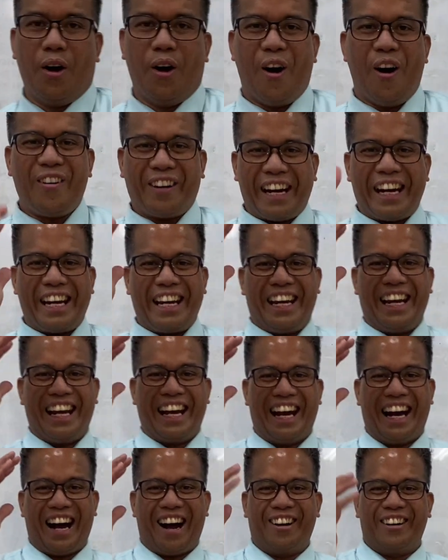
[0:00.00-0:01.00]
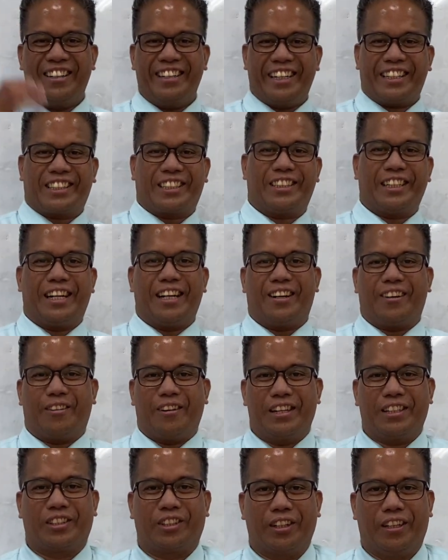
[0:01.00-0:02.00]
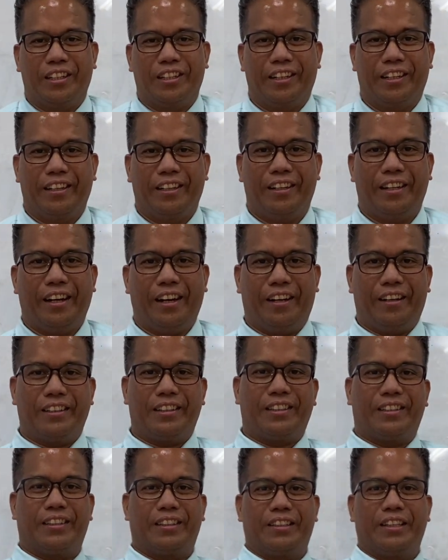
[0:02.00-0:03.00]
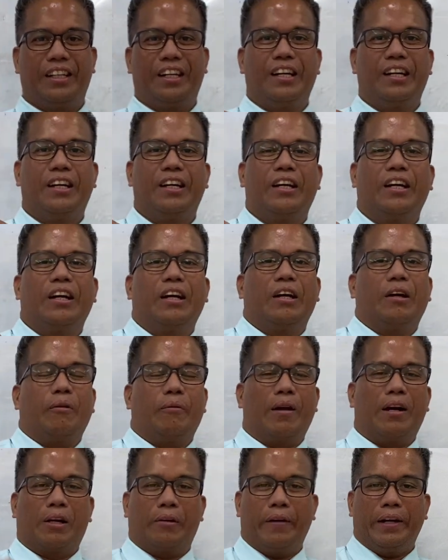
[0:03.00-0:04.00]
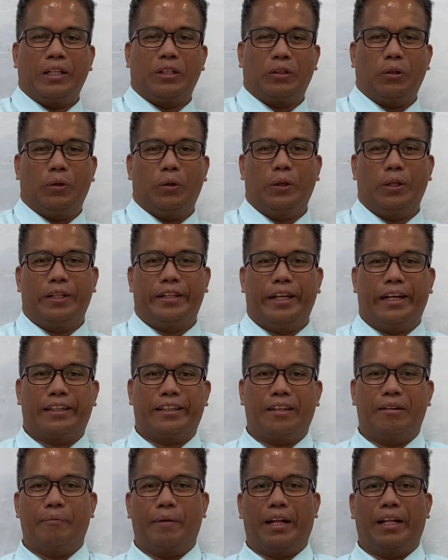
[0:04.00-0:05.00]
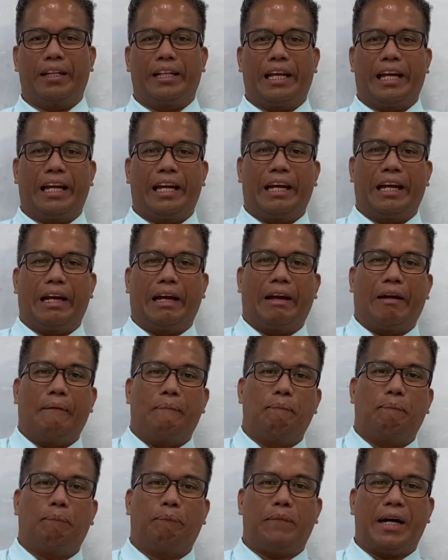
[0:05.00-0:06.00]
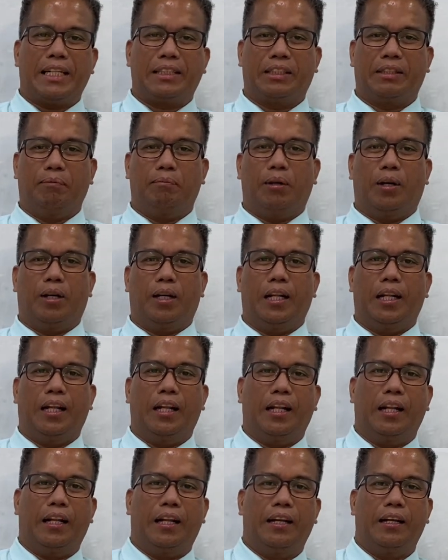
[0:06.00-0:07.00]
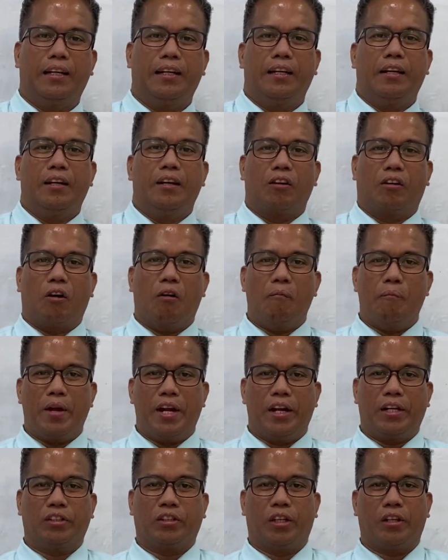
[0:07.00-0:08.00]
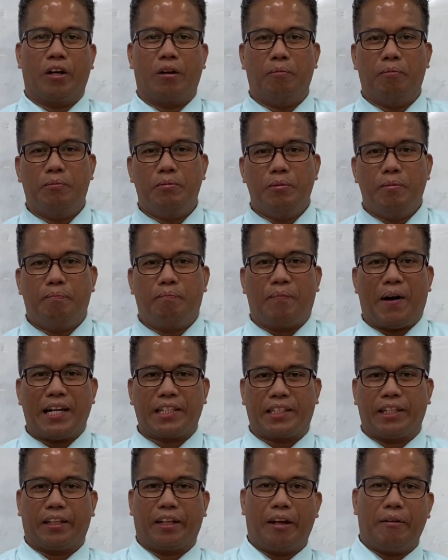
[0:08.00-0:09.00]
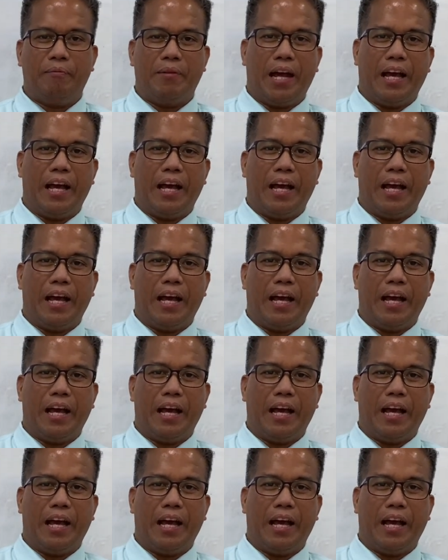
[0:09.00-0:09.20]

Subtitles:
Okay, our next question is, we are going to determine the possible combination of positive